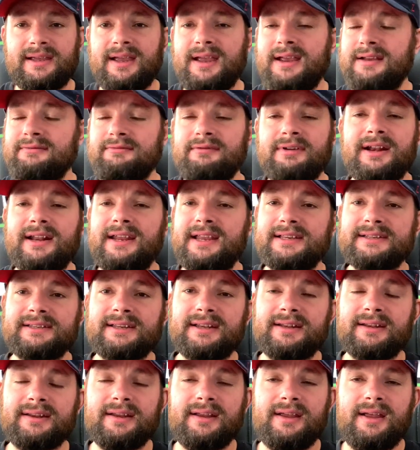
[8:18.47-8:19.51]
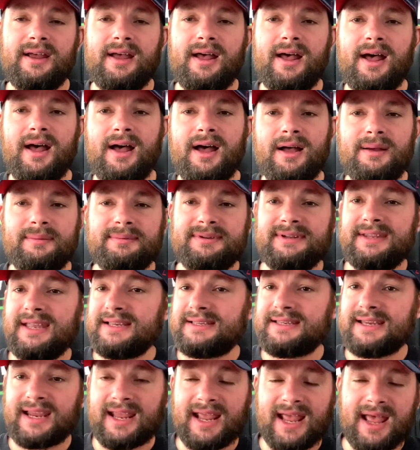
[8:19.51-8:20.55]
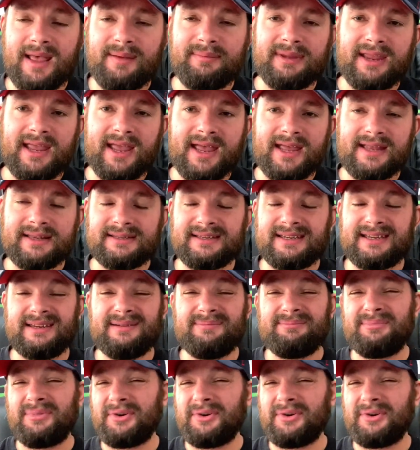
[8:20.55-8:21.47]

It really isn't. Yes, it can be handy,